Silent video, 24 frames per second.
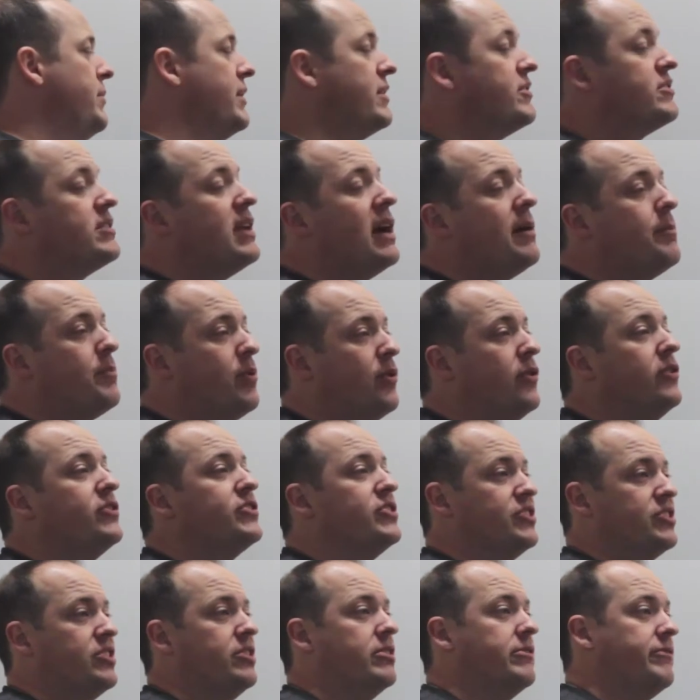Because that
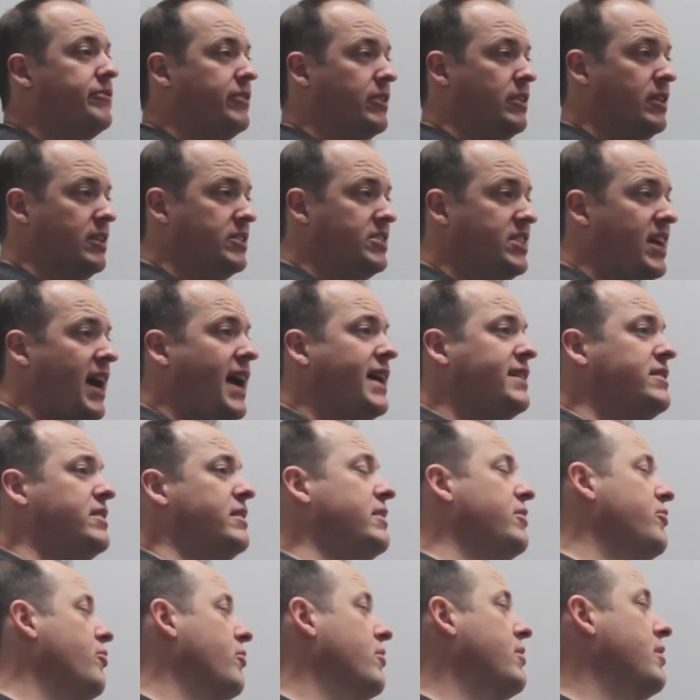person's going to feel
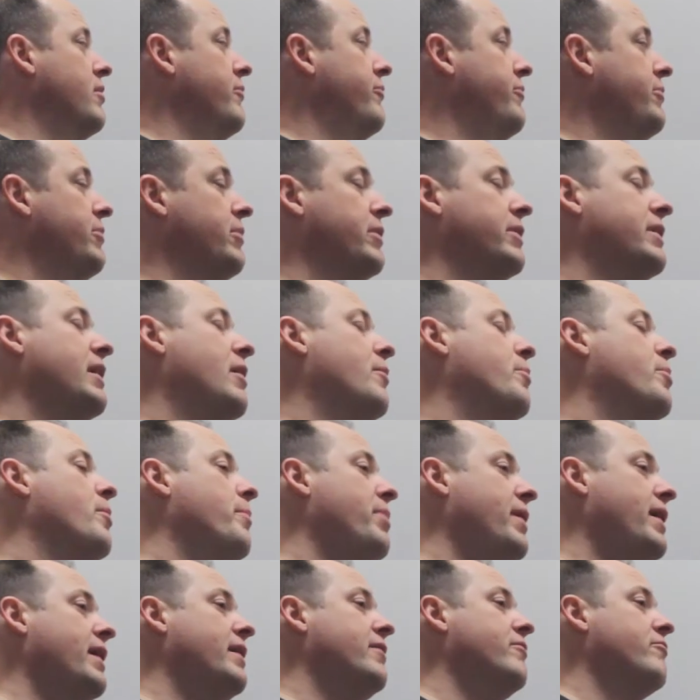attacked and they're not going to feel that they're
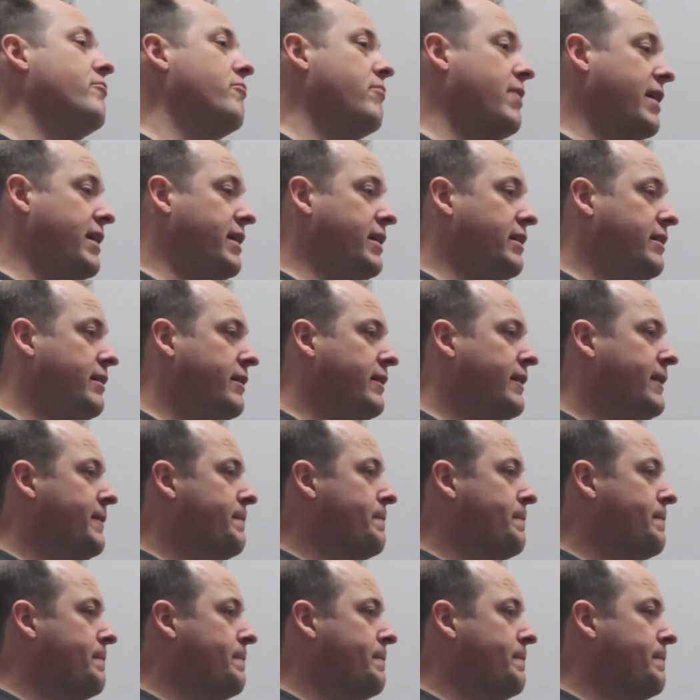prepared and ready.